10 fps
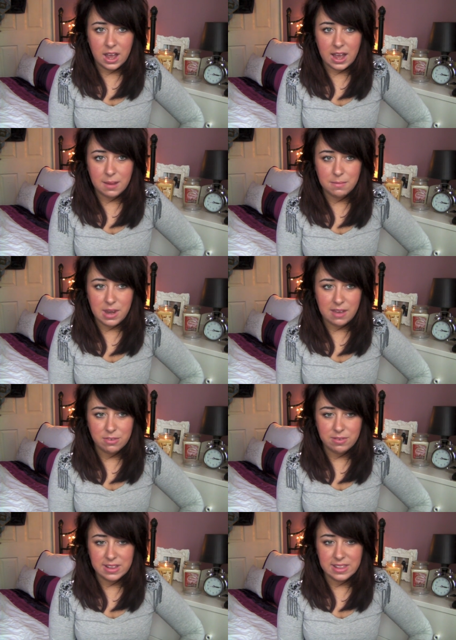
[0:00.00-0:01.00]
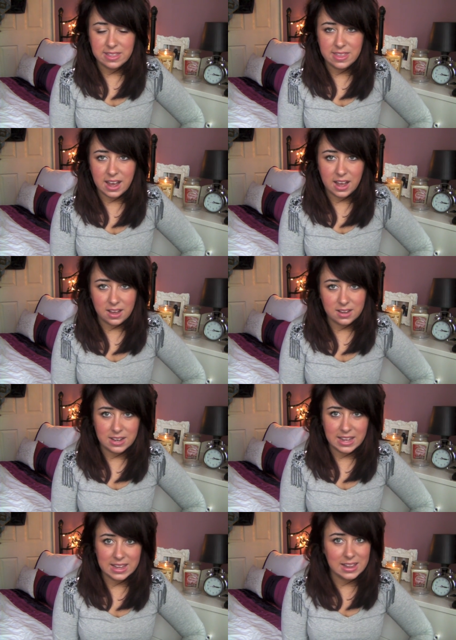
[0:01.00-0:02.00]
I'm never really that
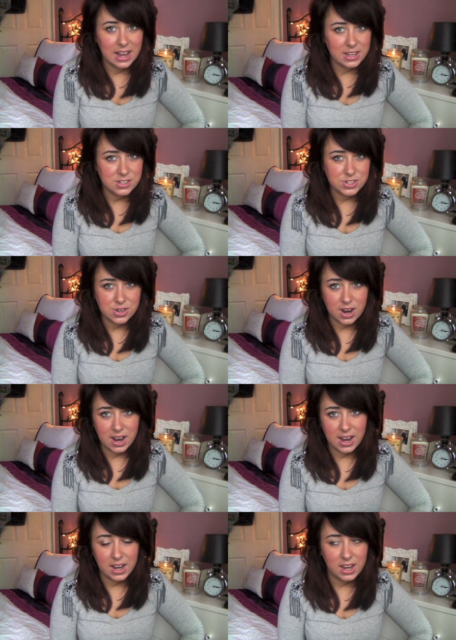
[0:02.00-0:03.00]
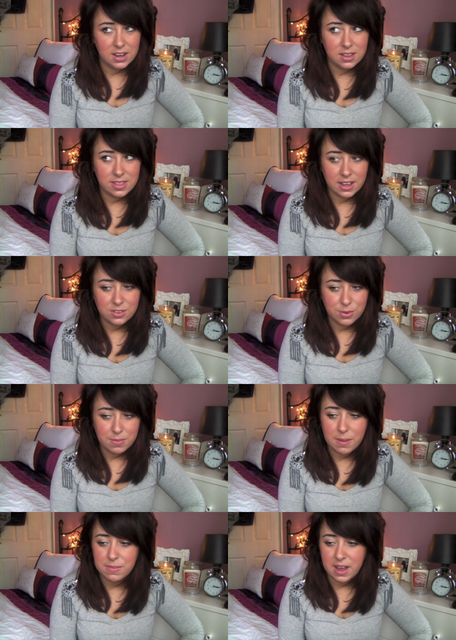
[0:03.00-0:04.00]
inclined to try things
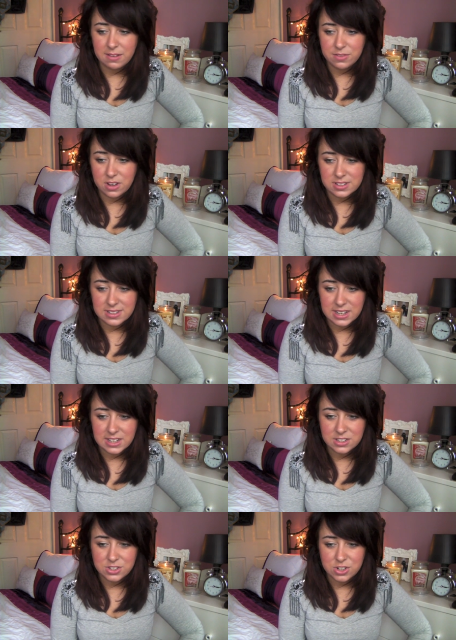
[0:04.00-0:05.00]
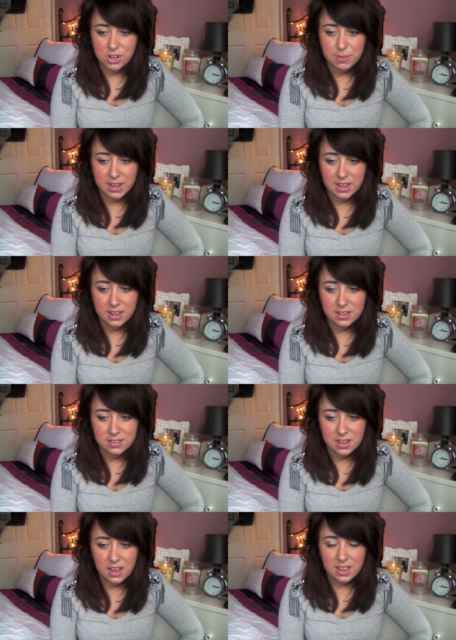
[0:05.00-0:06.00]
from them that I've not seen in store,
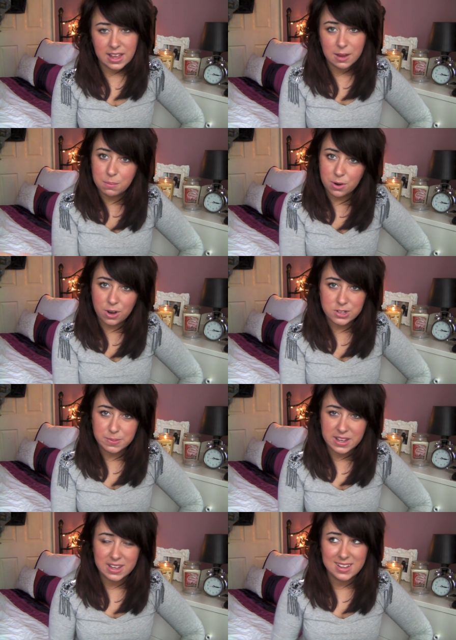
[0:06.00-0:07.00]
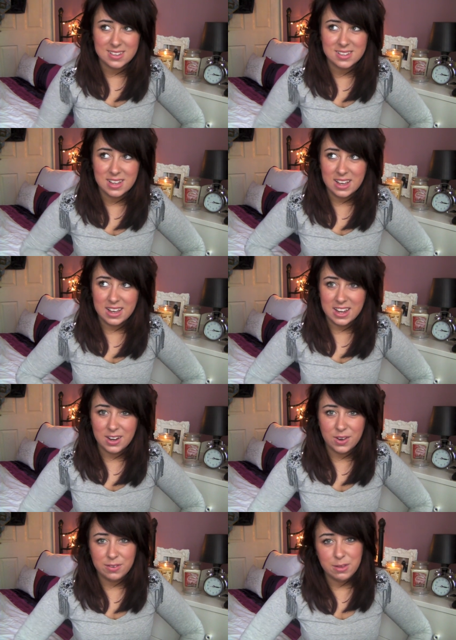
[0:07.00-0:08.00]
because like abroad, because you
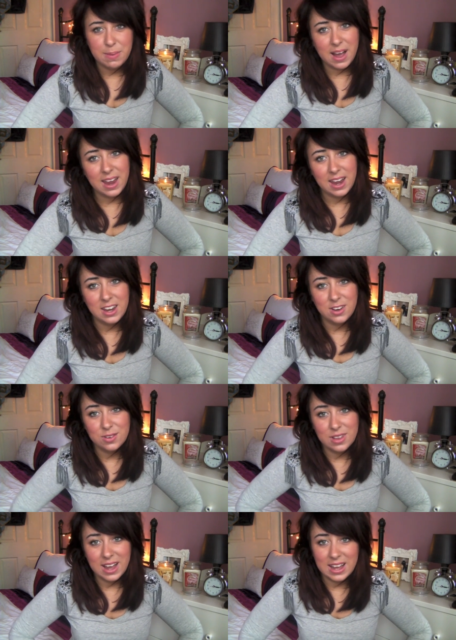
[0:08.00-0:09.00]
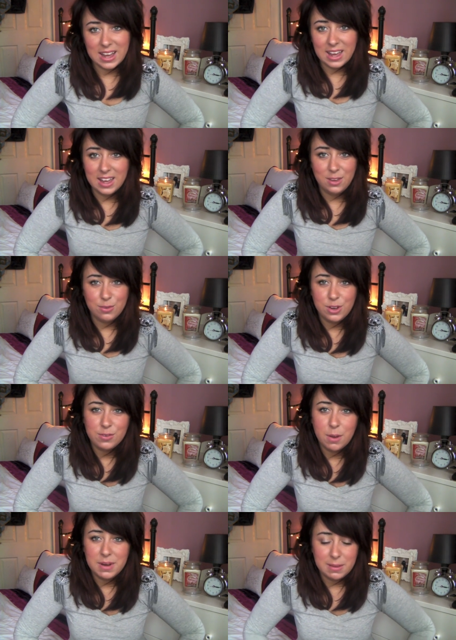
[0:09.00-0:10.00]
know, if you buy it and you don't like it, you've
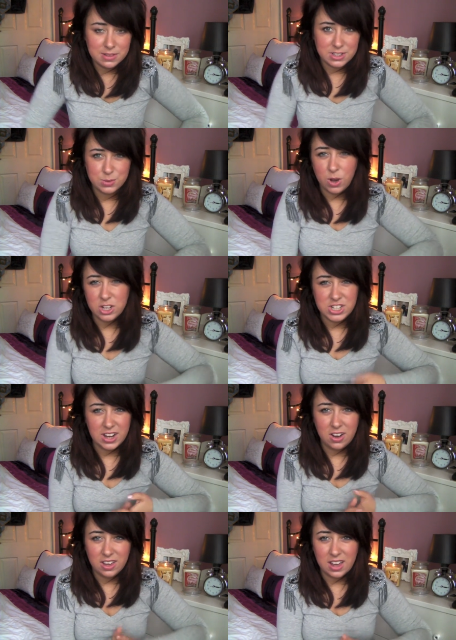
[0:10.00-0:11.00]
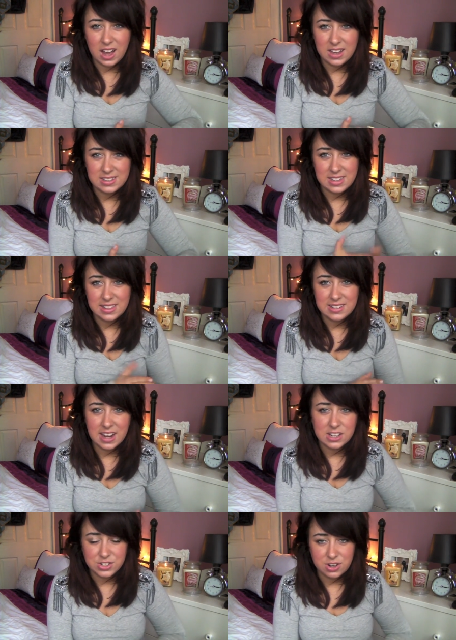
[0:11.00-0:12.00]
not been able to swatch it, or you can't see the
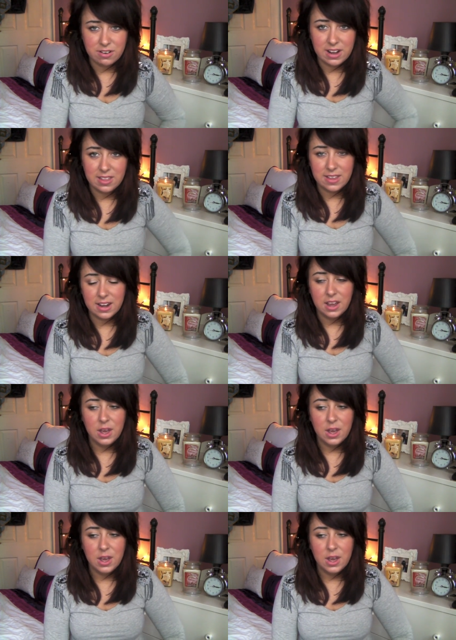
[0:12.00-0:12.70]
texture or anything.